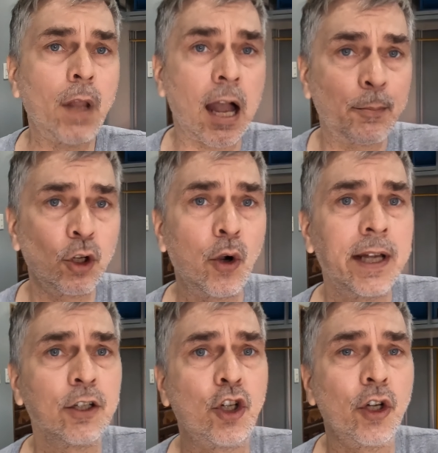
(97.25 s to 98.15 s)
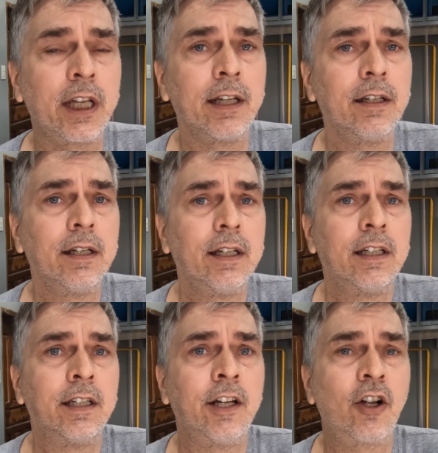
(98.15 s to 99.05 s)
I'm gonna go ahead and cook it
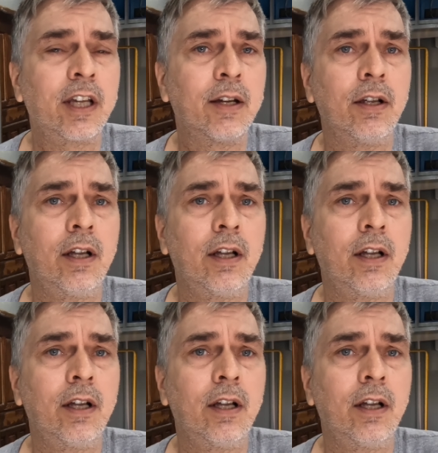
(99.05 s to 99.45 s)
and I'll get